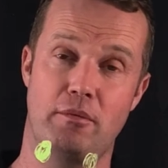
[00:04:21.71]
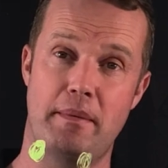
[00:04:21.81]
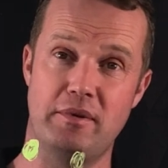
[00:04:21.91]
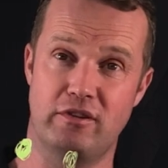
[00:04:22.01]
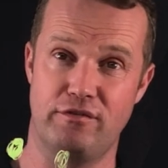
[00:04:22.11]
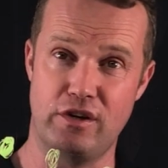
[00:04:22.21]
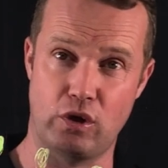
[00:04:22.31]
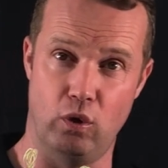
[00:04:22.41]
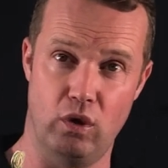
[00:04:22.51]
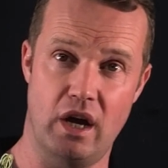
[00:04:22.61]
or maybe severe
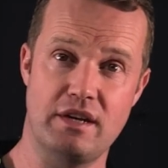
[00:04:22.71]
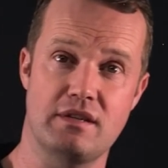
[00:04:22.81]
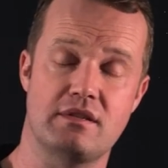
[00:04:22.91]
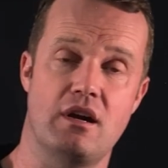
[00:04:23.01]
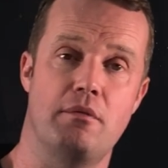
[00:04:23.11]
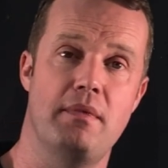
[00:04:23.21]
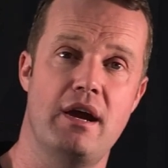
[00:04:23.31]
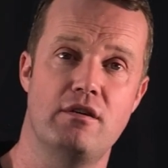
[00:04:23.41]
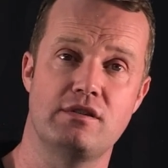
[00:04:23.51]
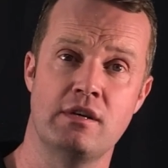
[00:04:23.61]
colitis in our
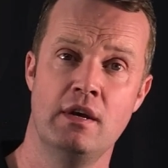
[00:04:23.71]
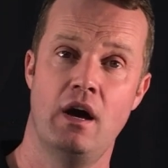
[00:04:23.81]
mares,